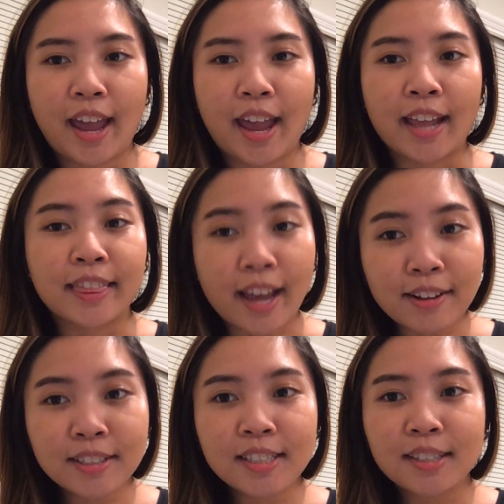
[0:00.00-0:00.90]
and
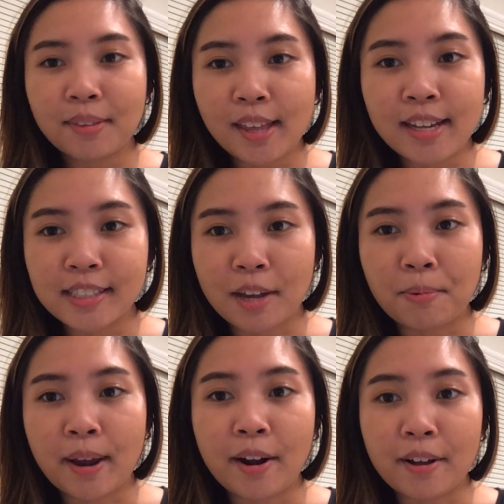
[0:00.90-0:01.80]
thousands of things that
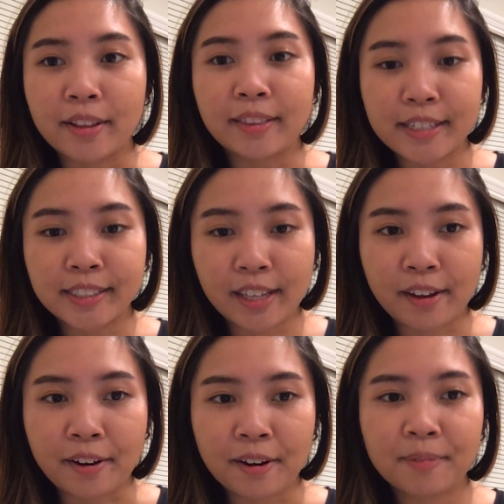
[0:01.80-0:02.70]
went on this
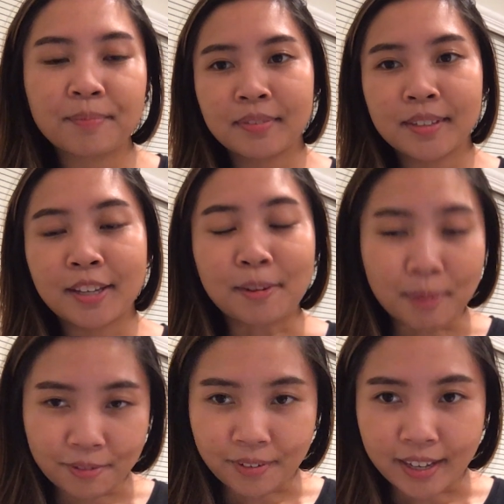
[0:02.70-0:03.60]
year, you'll
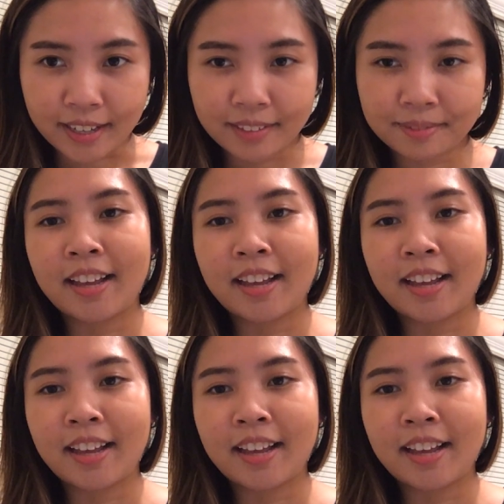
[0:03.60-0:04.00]
be fine.